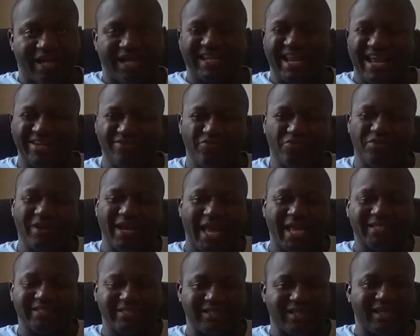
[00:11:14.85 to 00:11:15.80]
I don't
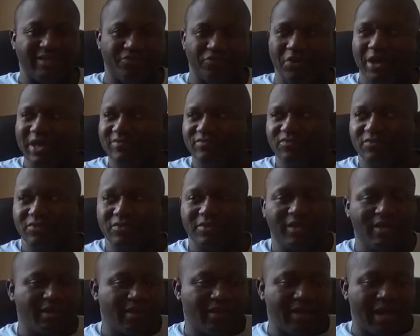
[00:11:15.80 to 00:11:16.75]
like to, you know,
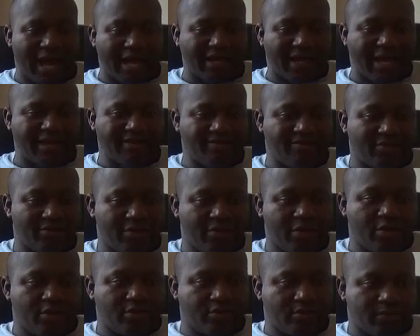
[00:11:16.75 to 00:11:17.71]
I
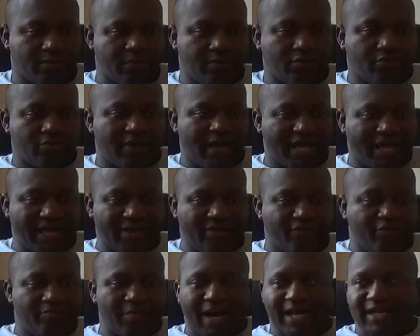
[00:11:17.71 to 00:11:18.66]
don't like
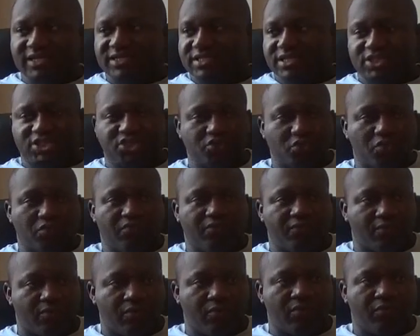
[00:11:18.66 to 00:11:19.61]
everybody just, you know,
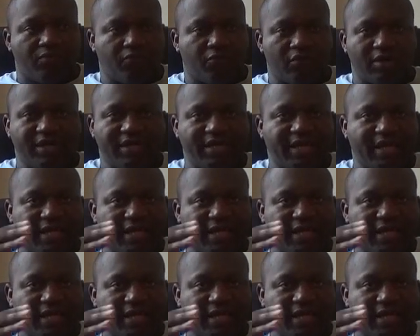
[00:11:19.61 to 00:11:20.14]
falling